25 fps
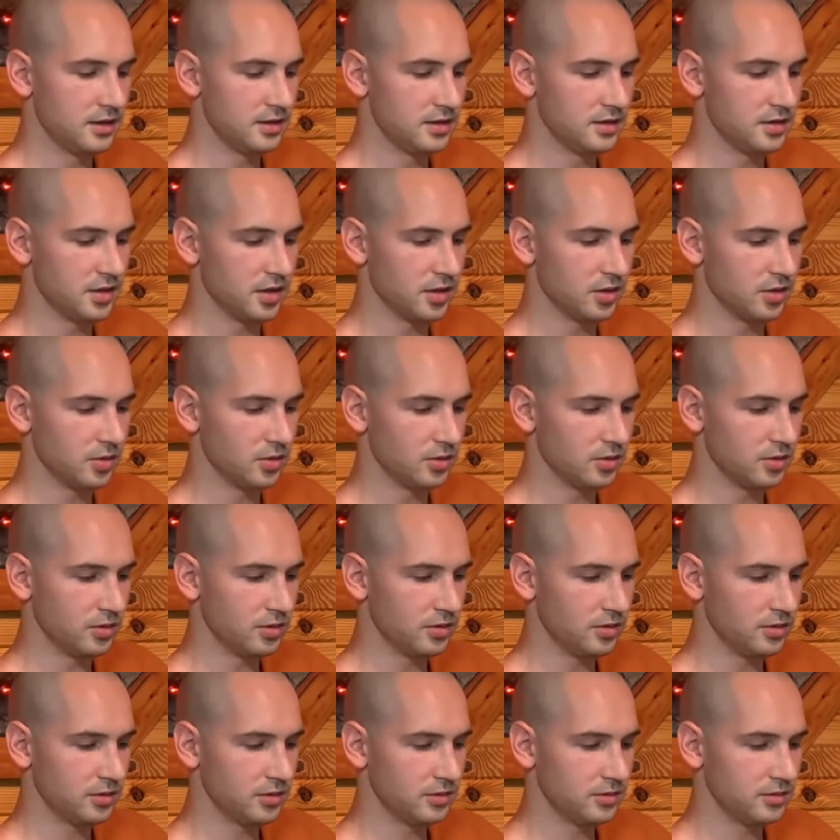So
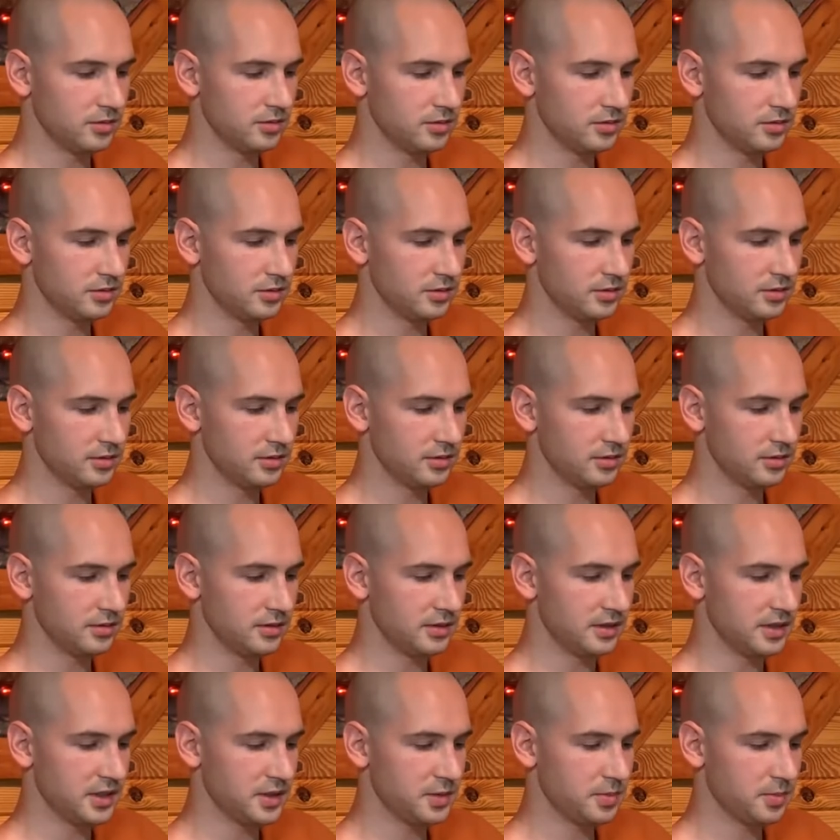
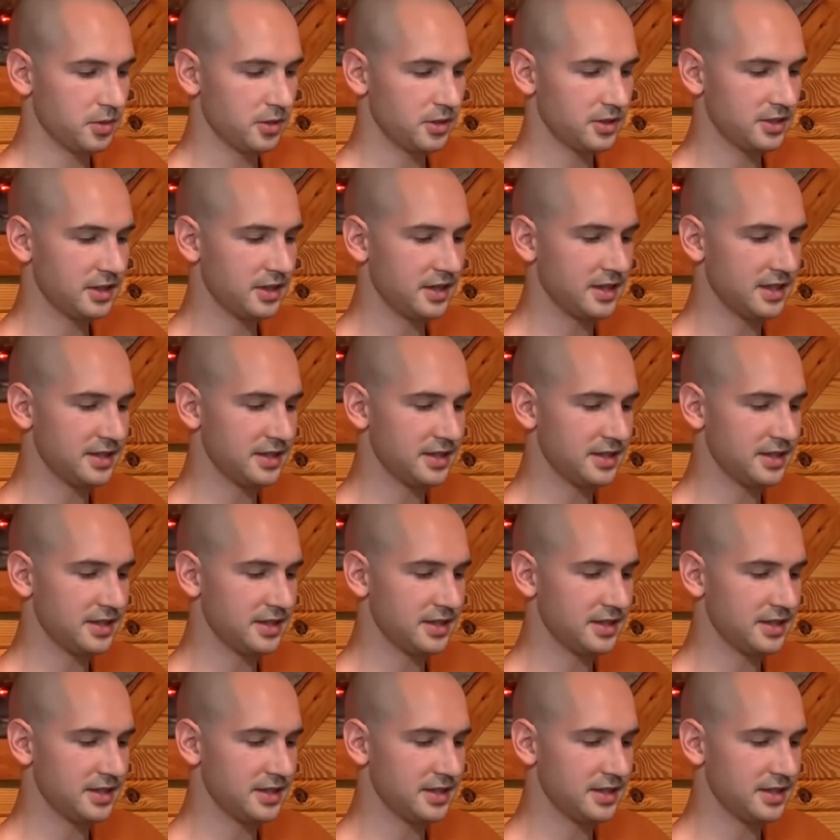this person